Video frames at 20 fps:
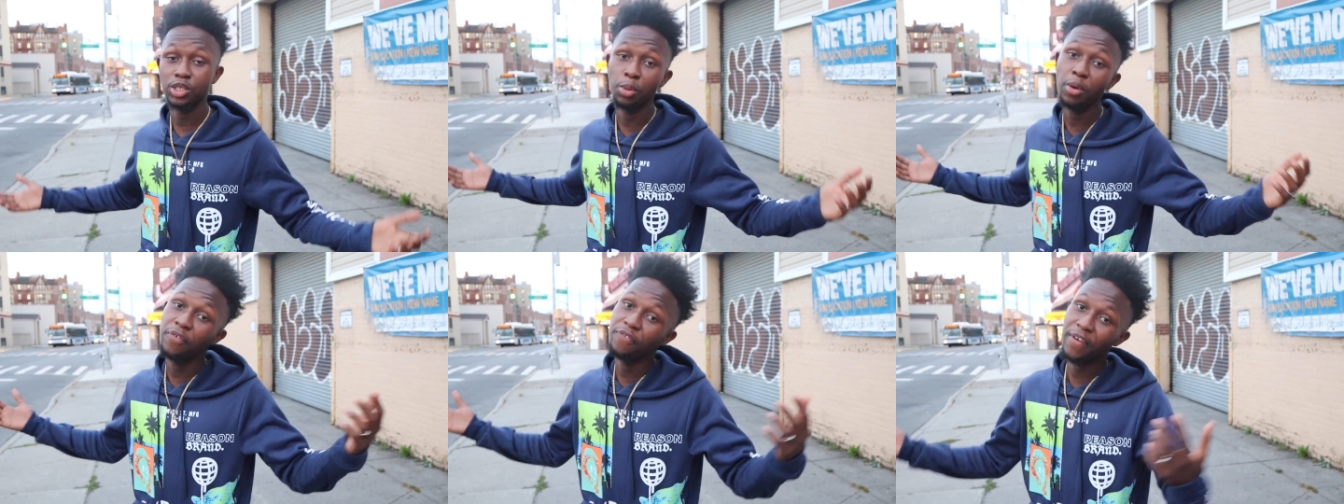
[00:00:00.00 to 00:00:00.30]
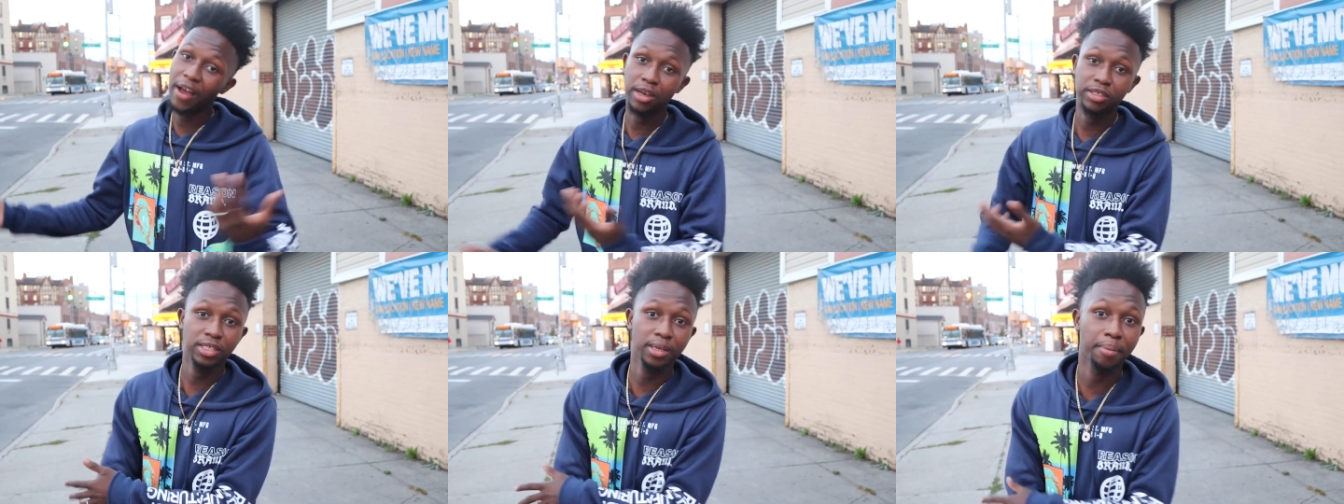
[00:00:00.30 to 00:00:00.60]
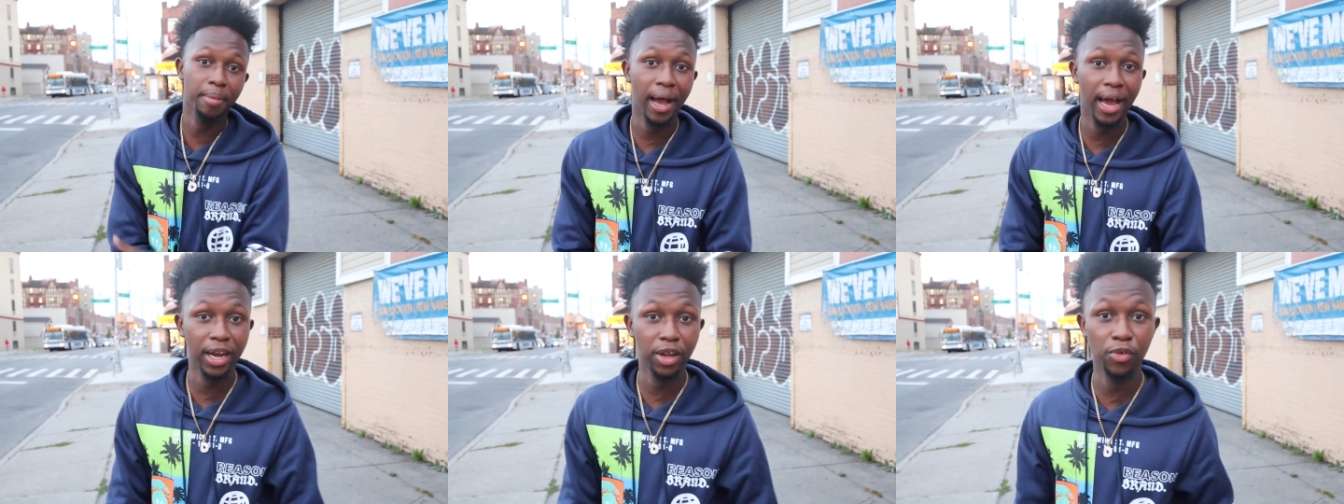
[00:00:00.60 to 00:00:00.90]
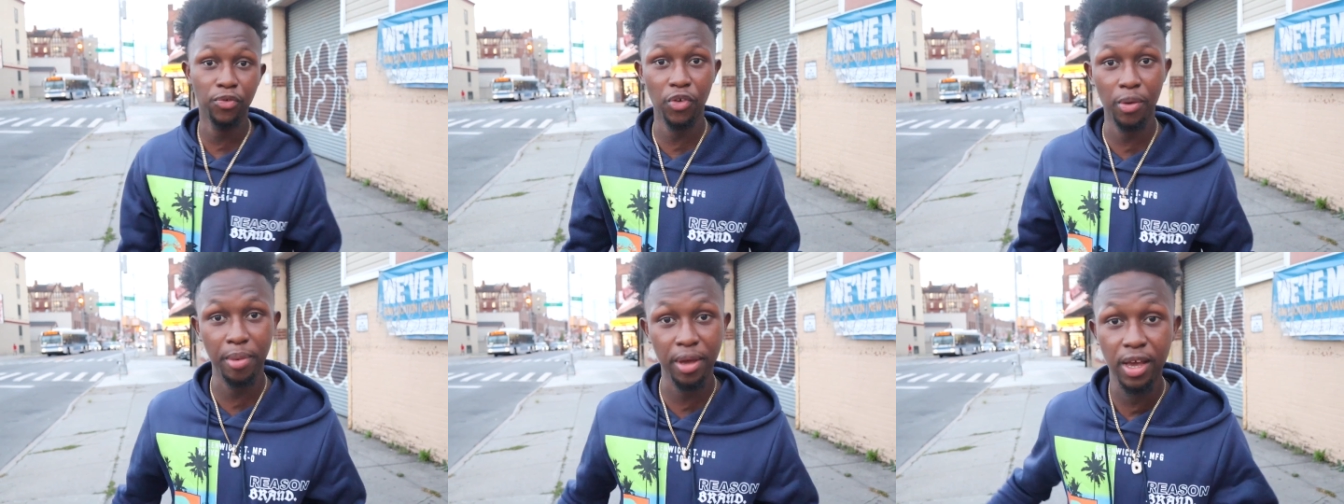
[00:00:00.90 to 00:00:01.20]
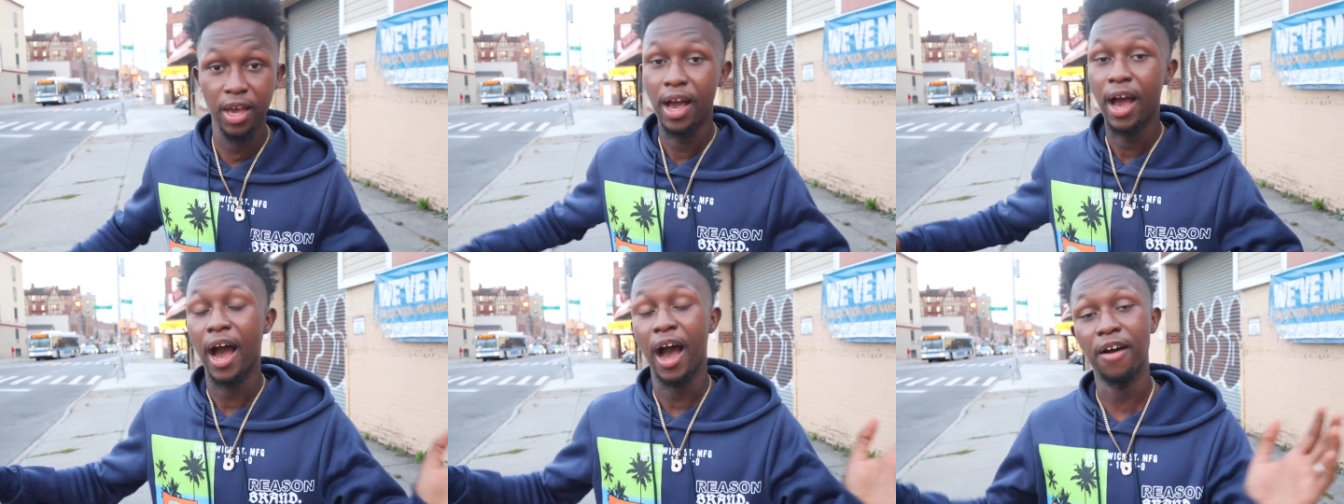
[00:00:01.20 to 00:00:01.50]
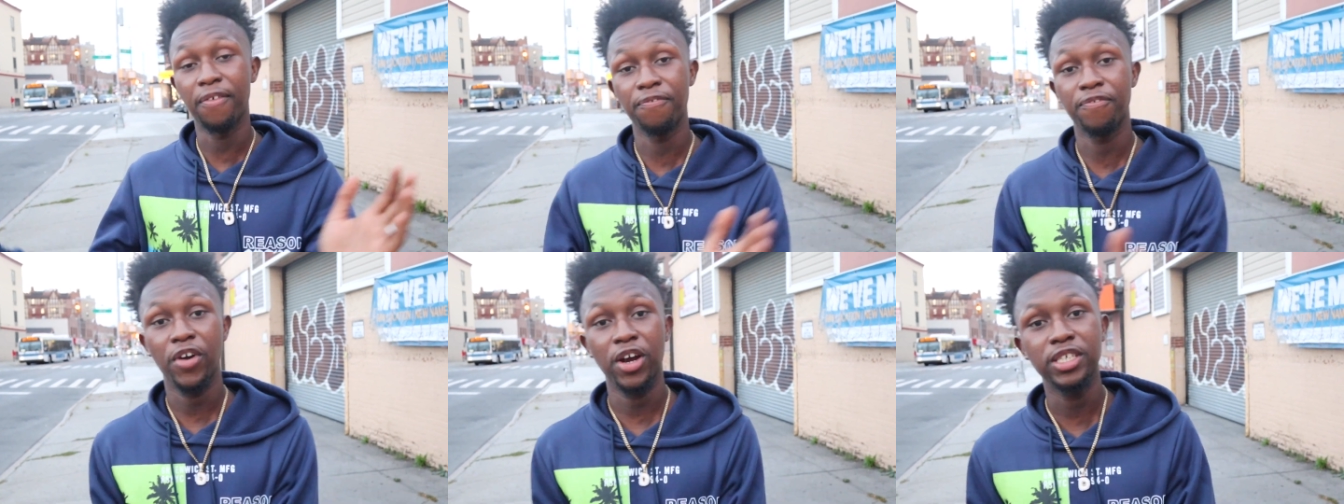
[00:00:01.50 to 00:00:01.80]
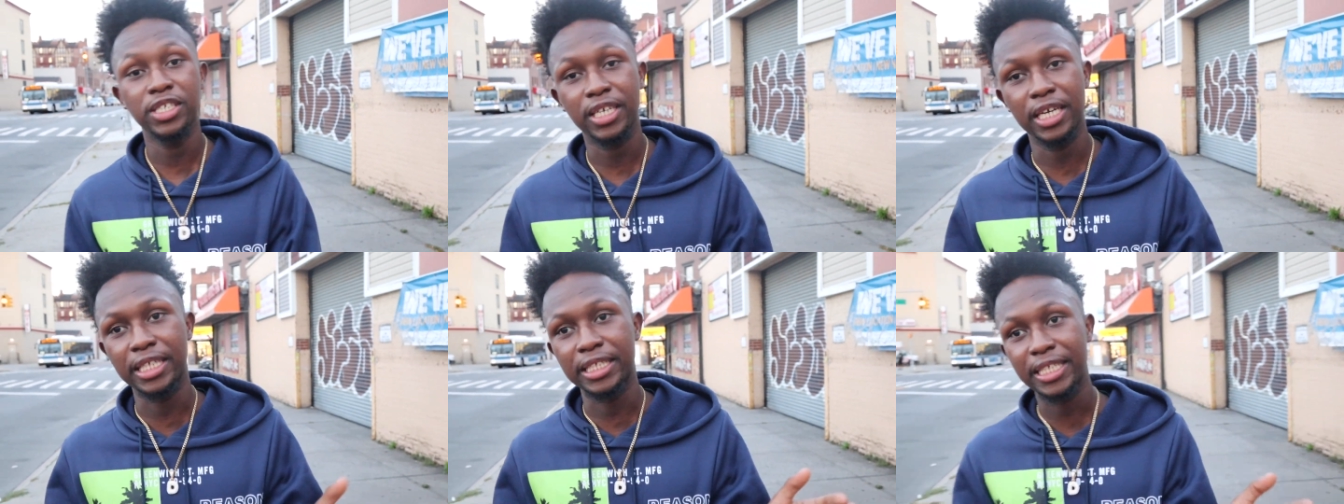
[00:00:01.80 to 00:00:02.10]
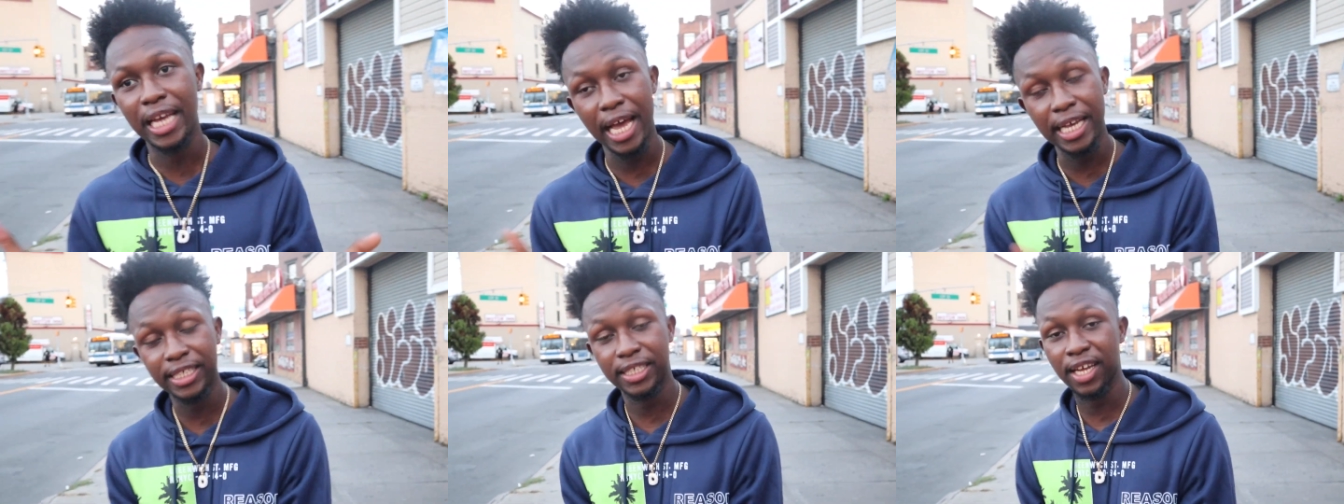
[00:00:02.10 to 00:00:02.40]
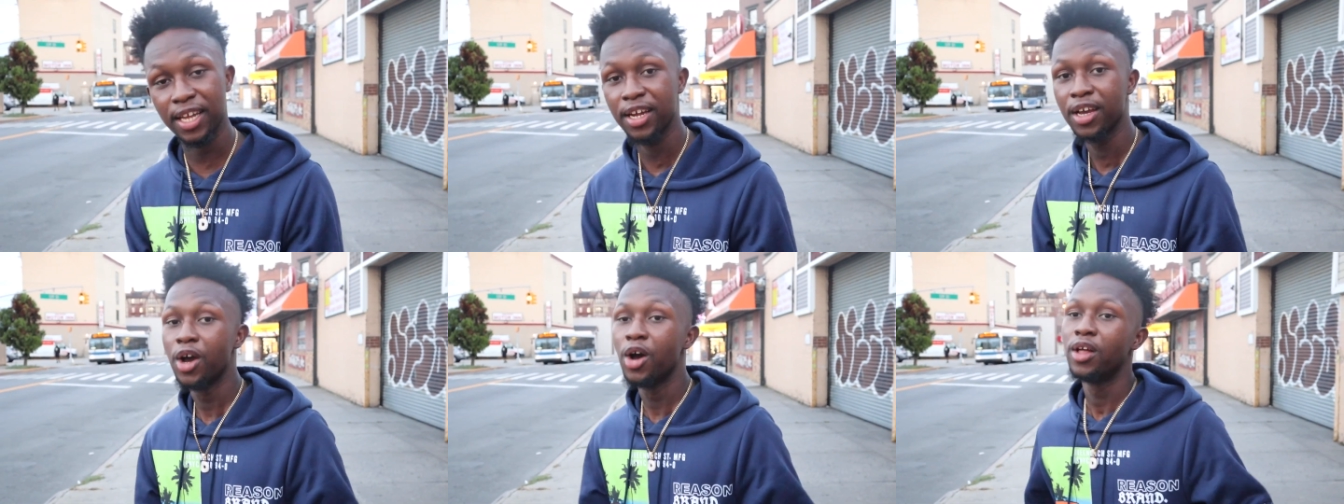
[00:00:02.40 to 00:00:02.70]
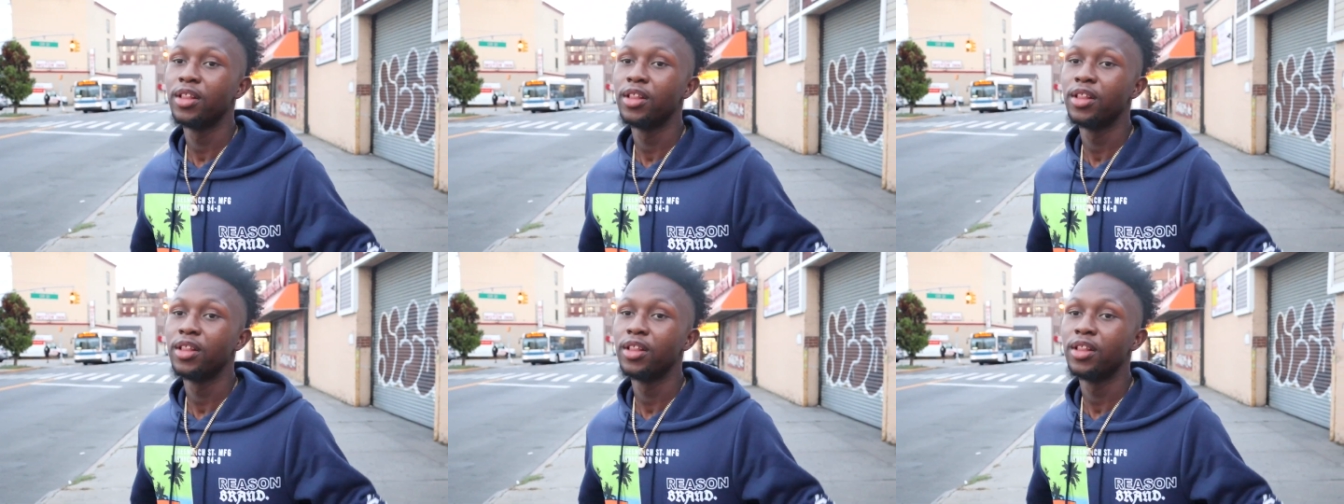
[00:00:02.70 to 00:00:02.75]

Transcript: so we found somebody, for me? Our first contestant